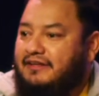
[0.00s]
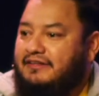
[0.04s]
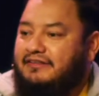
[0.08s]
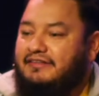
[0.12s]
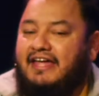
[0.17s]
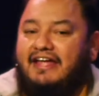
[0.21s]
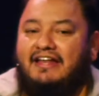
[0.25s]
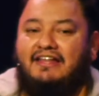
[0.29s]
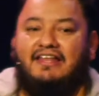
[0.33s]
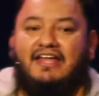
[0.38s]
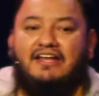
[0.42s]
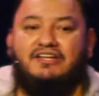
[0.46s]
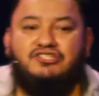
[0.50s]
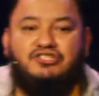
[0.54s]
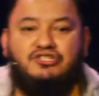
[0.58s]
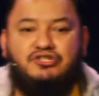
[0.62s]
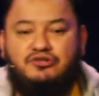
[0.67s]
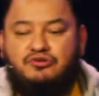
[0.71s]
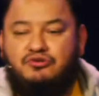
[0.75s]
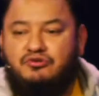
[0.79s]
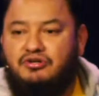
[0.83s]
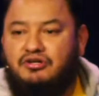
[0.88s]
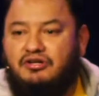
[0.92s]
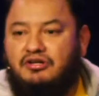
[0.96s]
They let
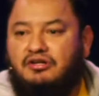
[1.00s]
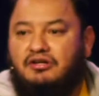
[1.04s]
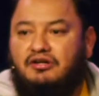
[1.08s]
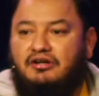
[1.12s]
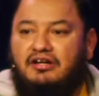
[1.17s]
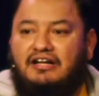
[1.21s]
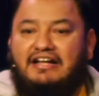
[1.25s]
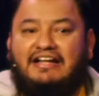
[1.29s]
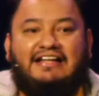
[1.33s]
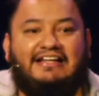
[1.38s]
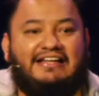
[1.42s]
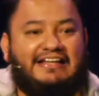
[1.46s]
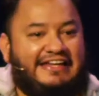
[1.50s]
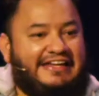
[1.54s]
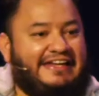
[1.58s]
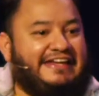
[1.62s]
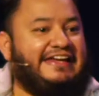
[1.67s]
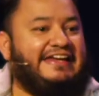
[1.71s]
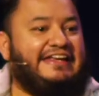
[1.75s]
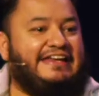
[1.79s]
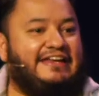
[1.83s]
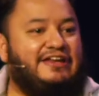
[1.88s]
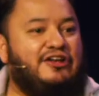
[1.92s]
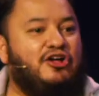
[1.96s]
you
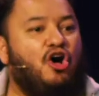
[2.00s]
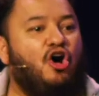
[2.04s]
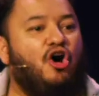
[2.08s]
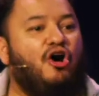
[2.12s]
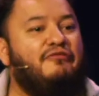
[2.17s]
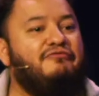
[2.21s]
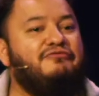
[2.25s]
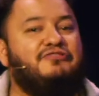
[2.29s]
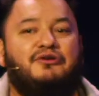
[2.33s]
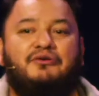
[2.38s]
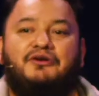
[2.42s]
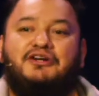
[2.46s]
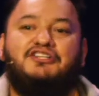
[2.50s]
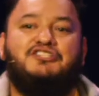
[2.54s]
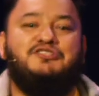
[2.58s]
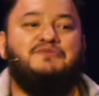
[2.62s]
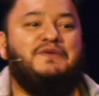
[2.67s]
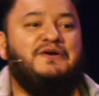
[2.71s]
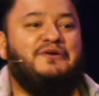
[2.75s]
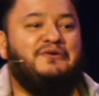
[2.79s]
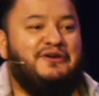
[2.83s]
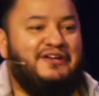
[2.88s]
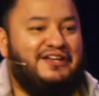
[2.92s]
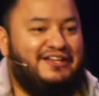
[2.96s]
glean off their
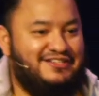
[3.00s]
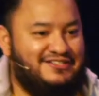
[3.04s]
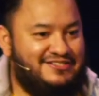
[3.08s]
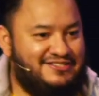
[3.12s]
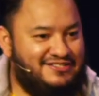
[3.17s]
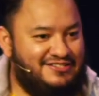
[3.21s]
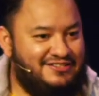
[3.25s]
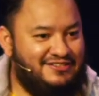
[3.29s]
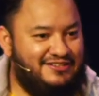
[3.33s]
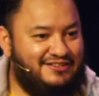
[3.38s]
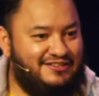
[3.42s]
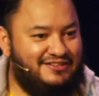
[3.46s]
experience.